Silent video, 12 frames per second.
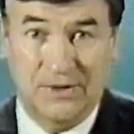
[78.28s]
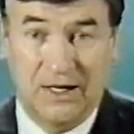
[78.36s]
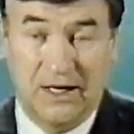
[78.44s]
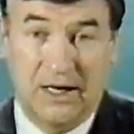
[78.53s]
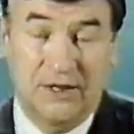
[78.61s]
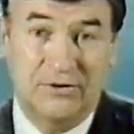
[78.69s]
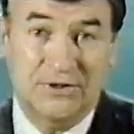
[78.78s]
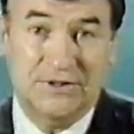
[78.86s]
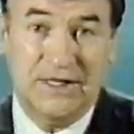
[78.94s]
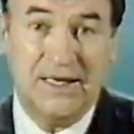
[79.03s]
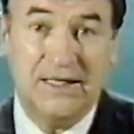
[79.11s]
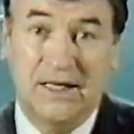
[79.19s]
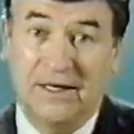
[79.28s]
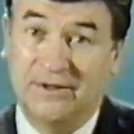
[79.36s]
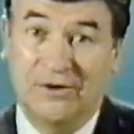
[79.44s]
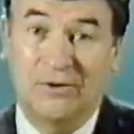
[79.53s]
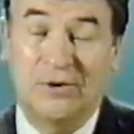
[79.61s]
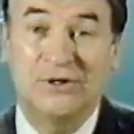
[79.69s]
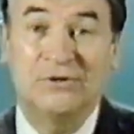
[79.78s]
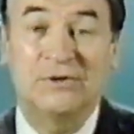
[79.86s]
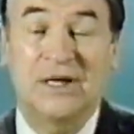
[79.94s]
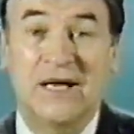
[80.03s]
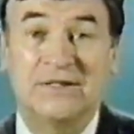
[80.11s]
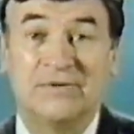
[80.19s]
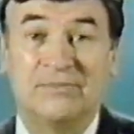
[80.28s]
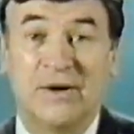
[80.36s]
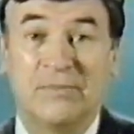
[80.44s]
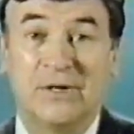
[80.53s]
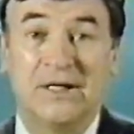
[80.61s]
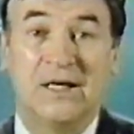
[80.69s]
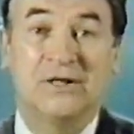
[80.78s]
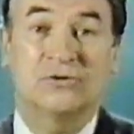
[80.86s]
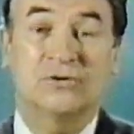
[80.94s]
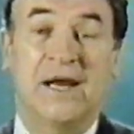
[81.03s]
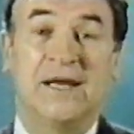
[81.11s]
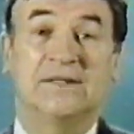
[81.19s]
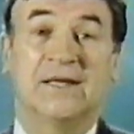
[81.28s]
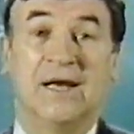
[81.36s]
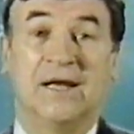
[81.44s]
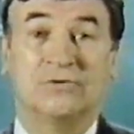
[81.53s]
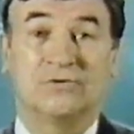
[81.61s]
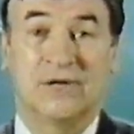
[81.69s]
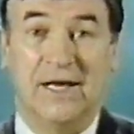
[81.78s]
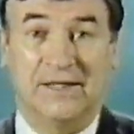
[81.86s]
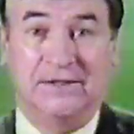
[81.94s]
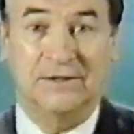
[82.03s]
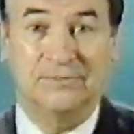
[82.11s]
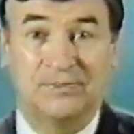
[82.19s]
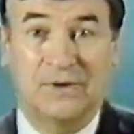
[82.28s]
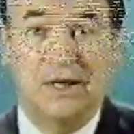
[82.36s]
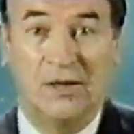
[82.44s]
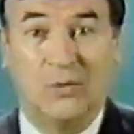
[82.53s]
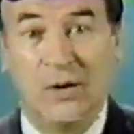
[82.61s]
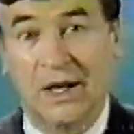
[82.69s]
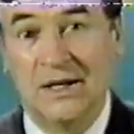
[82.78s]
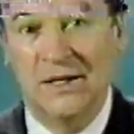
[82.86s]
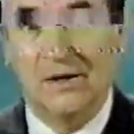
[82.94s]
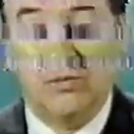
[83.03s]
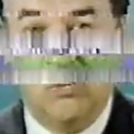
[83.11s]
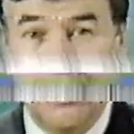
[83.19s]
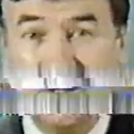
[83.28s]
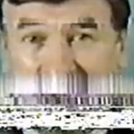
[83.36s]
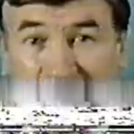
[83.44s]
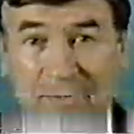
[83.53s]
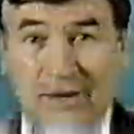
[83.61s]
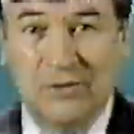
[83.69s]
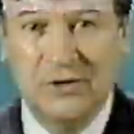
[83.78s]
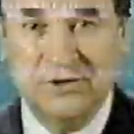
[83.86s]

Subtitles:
Others say there are only two kinds of memory, trained and untrained. Well, once the memory is